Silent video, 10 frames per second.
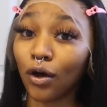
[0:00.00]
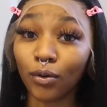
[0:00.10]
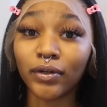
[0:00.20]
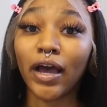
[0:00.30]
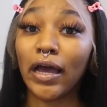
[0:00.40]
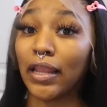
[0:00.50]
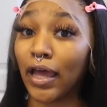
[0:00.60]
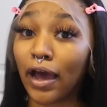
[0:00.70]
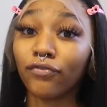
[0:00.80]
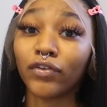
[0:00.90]
whole nine.
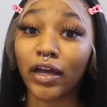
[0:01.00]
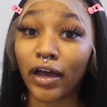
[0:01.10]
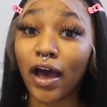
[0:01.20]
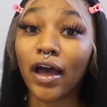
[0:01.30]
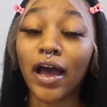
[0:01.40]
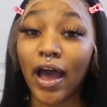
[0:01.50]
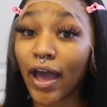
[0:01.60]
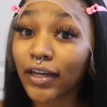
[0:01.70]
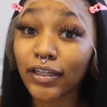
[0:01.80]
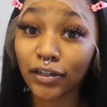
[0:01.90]
Like, I feel like I
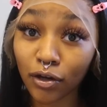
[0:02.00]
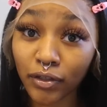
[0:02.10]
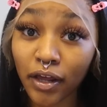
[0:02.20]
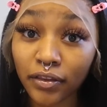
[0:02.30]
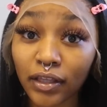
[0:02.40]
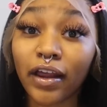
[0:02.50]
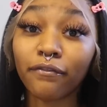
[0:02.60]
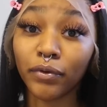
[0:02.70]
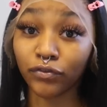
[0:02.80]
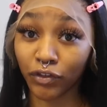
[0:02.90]
had an ego death and
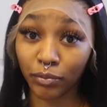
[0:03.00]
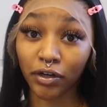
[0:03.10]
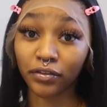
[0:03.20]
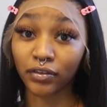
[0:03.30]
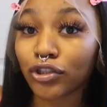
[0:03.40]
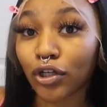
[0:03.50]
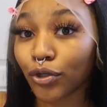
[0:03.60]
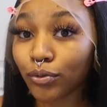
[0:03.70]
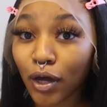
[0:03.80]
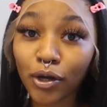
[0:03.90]
I've been rebirthed. So,
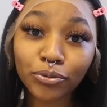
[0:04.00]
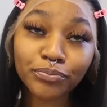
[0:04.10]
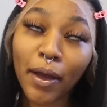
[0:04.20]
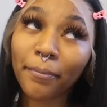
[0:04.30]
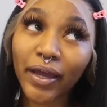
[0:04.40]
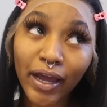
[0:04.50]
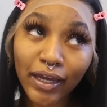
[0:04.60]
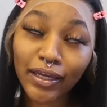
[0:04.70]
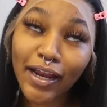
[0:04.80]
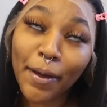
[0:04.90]
you know, I'm
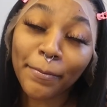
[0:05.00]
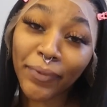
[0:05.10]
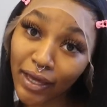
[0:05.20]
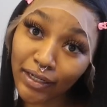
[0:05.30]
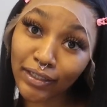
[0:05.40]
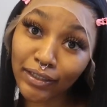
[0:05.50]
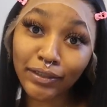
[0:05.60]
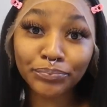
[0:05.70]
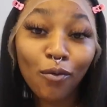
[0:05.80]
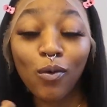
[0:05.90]
back and I'm
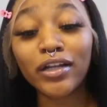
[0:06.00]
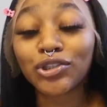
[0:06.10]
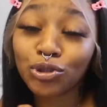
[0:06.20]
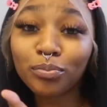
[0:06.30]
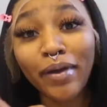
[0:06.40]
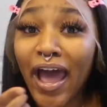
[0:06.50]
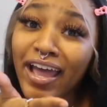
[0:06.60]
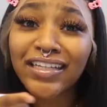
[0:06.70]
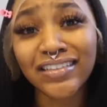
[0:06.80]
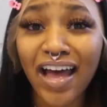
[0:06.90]
better. I want you
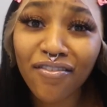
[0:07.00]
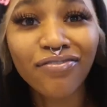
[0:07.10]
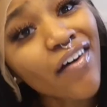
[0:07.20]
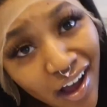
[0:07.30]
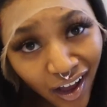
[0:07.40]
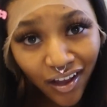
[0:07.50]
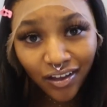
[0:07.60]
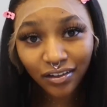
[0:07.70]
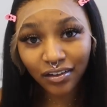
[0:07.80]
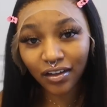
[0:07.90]
back. Is that vibe?